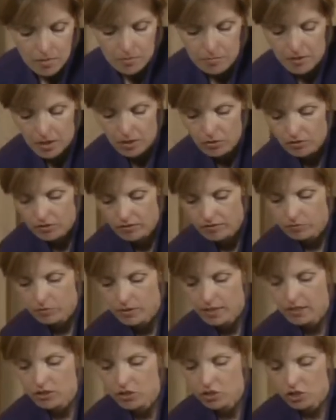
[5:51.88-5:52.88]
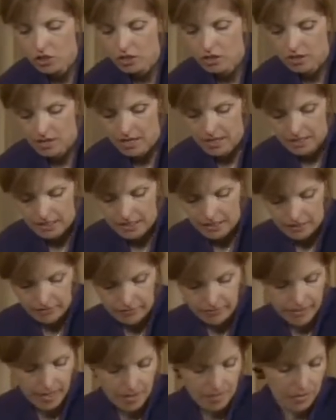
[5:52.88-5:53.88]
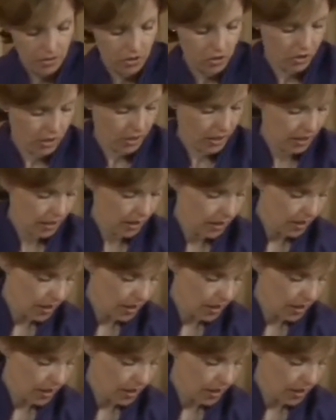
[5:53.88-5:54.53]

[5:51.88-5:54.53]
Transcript: both of which are anti-inflammatory,